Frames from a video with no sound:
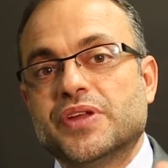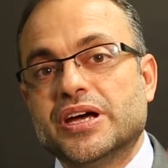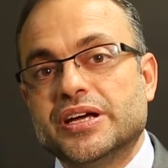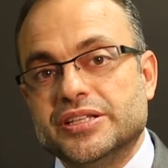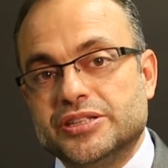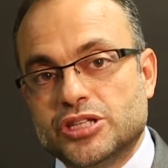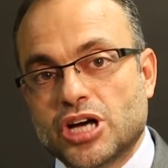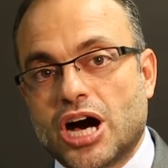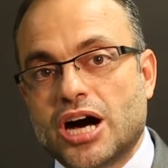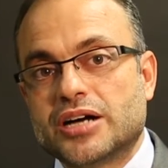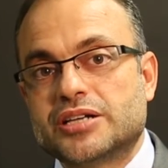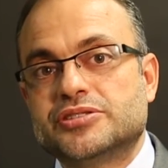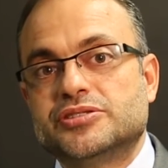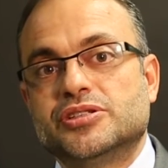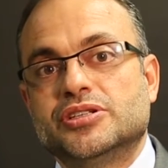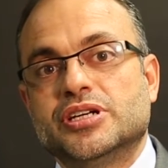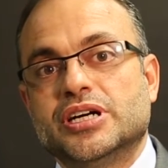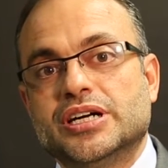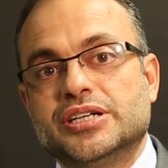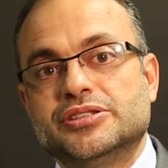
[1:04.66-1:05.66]
a
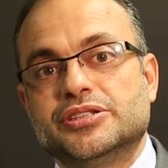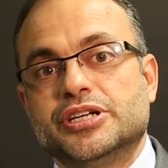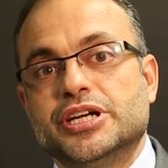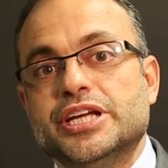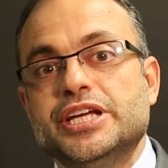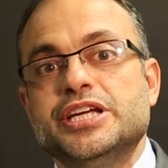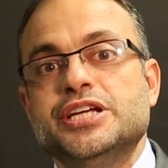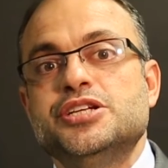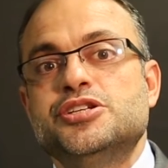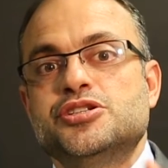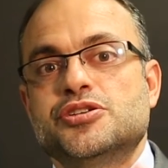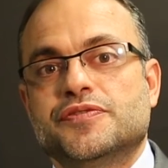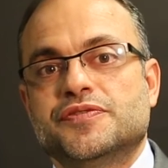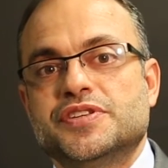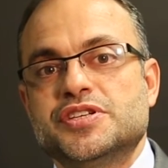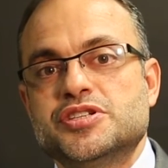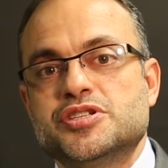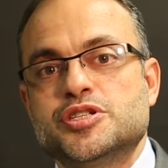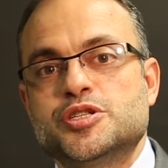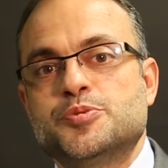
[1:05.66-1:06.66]
doctor under each of
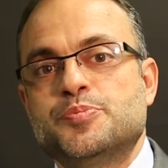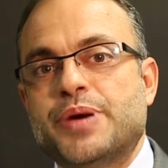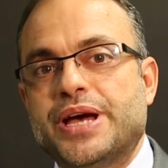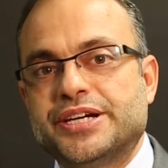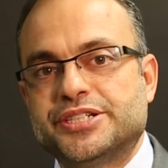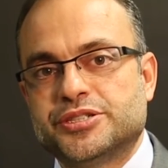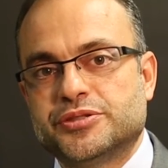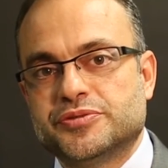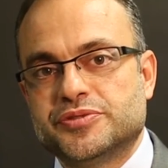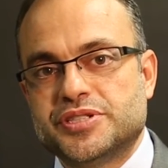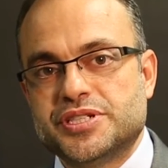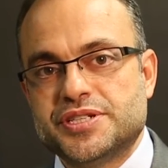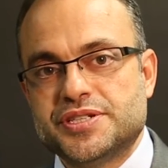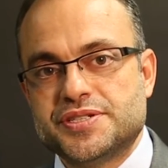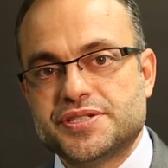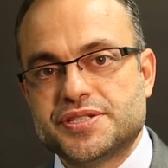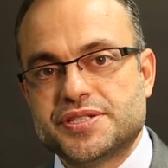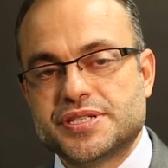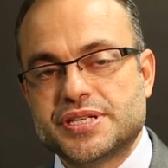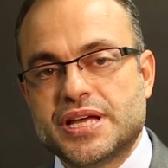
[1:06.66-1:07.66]
these
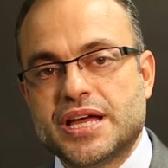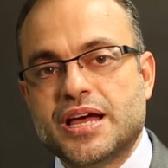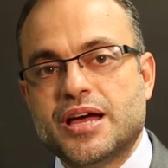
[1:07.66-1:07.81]
specialties.